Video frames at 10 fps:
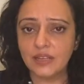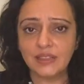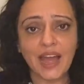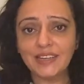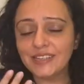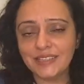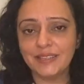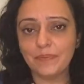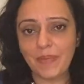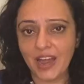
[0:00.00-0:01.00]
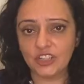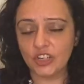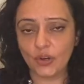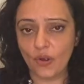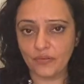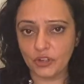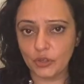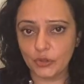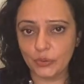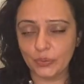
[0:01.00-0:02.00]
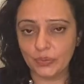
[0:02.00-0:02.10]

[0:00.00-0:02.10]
That is the magic of a Guru.